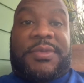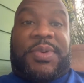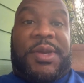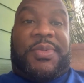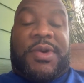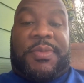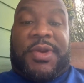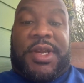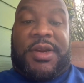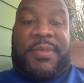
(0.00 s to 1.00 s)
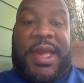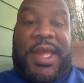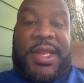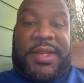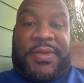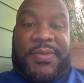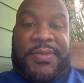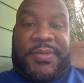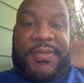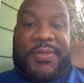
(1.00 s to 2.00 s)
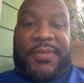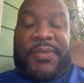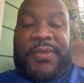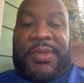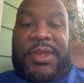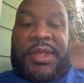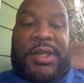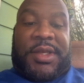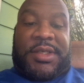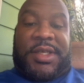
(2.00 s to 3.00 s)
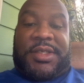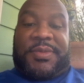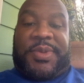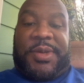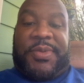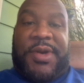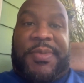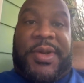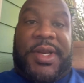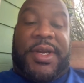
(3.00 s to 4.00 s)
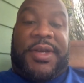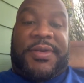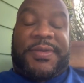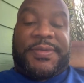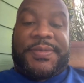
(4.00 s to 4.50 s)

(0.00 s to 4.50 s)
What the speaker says: some people up in here, man. Let's get some people up in here.